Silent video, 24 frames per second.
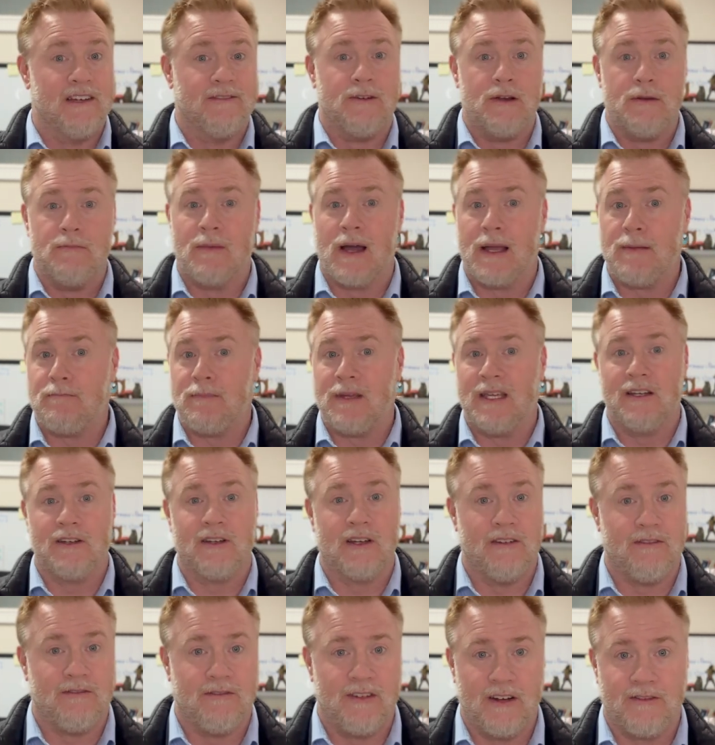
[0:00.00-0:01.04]
if we might be a
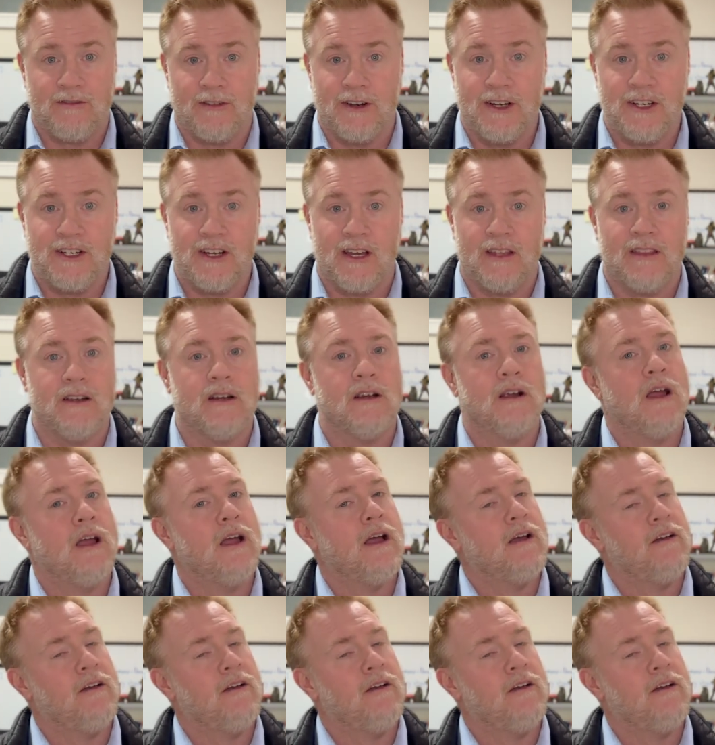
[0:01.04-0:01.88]
good fit for each other.